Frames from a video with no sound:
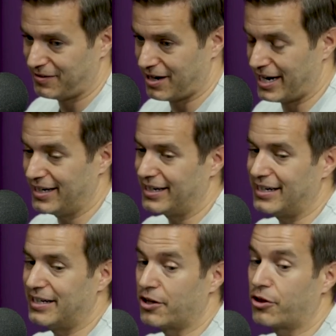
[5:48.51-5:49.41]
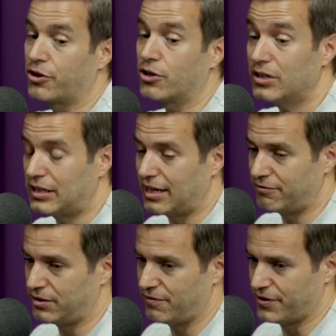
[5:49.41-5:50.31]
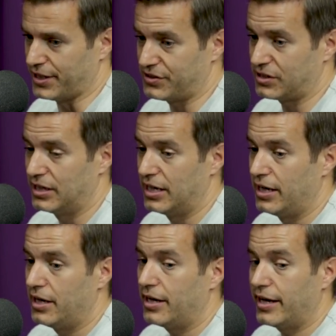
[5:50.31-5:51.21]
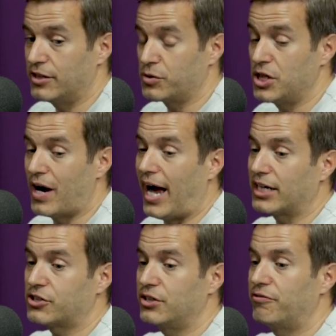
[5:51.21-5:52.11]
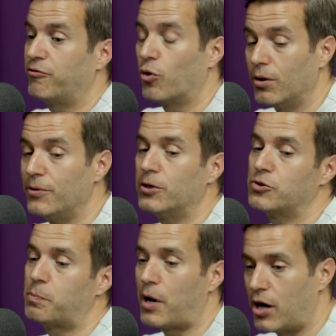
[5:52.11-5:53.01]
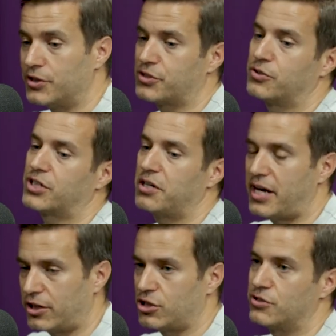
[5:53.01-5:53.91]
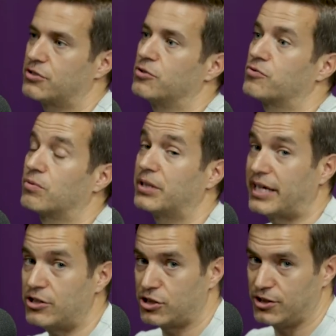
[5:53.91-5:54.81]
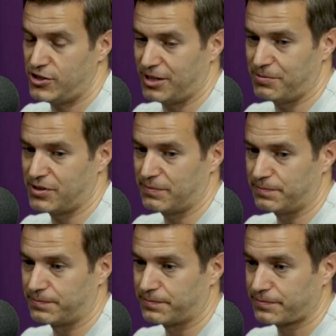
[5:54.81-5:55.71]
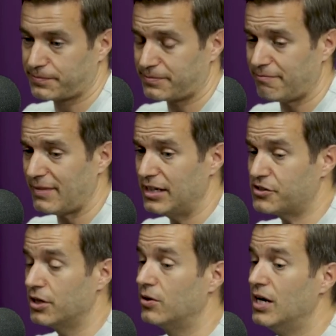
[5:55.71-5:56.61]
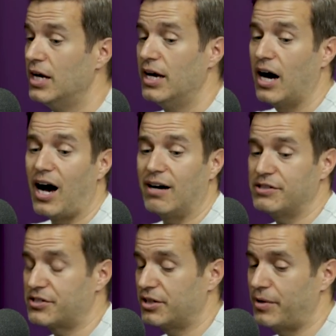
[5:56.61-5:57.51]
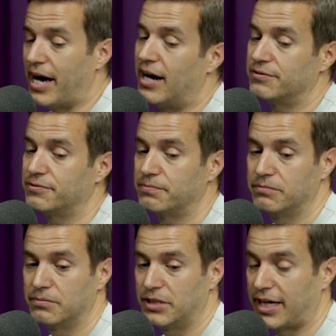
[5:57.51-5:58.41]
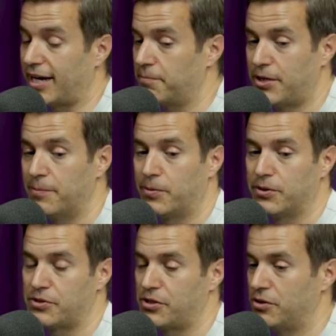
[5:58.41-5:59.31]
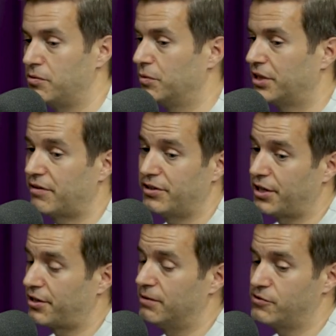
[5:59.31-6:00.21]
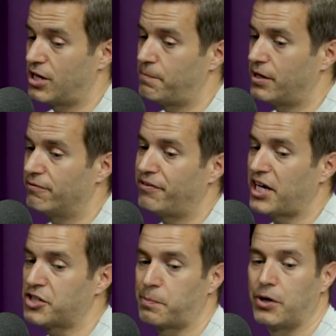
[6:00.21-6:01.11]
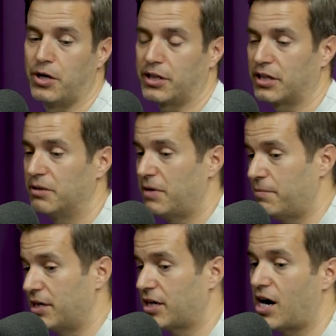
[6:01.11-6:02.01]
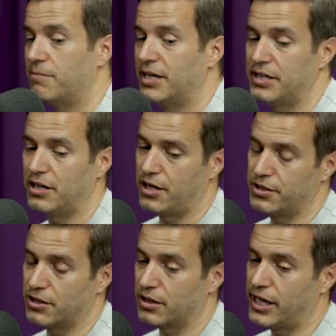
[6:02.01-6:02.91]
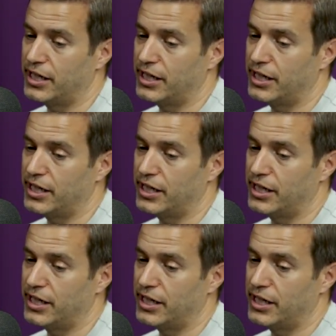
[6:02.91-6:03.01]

right? The third level of this is when you actually form those bonds, those connections, those relationships. So, obviously, we have getting people to give you the thumbs up on Facebook, maybe comment on your